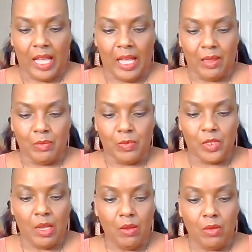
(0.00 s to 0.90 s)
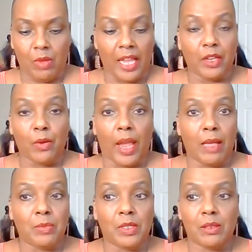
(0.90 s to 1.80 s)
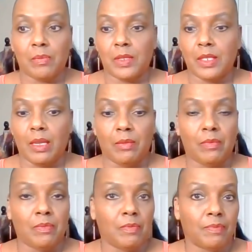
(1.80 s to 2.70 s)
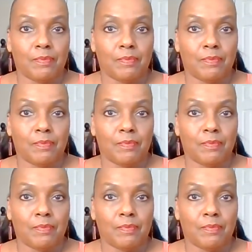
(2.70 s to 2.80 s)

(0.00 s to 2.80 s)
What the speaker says: So I grabbed some